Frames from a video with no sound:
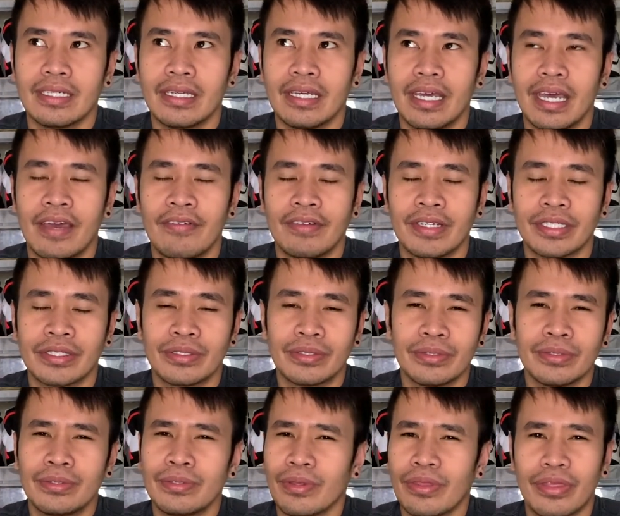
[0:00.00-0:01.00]
every
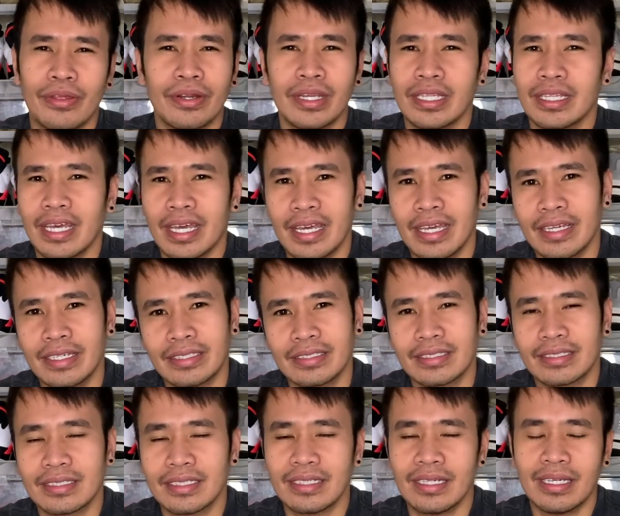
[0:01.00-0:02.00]
2-3
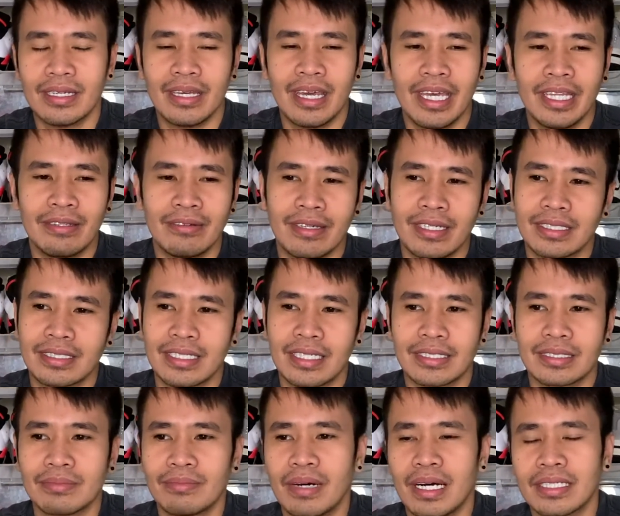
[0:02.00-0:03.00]
days. Anyways,
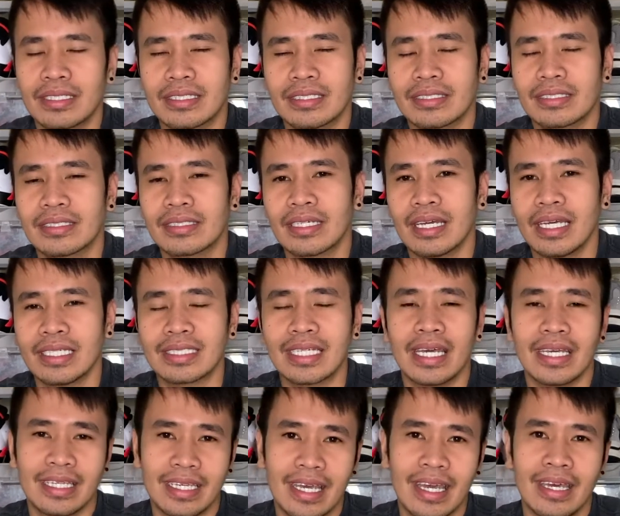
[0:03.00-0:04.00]
as much as
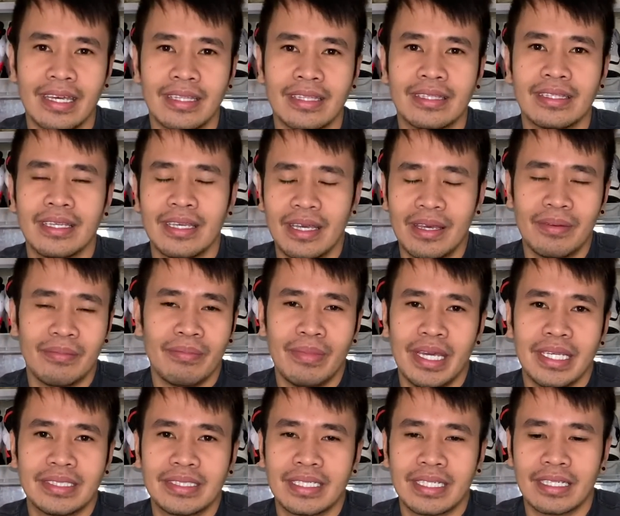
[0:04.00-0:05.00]
I can,
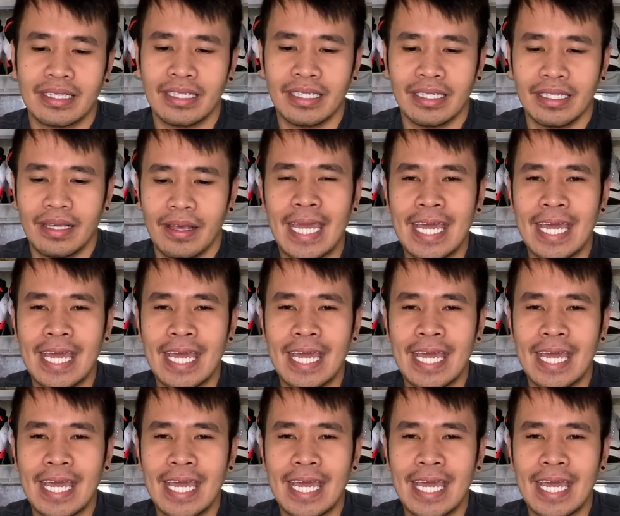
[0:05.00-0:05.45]
basically.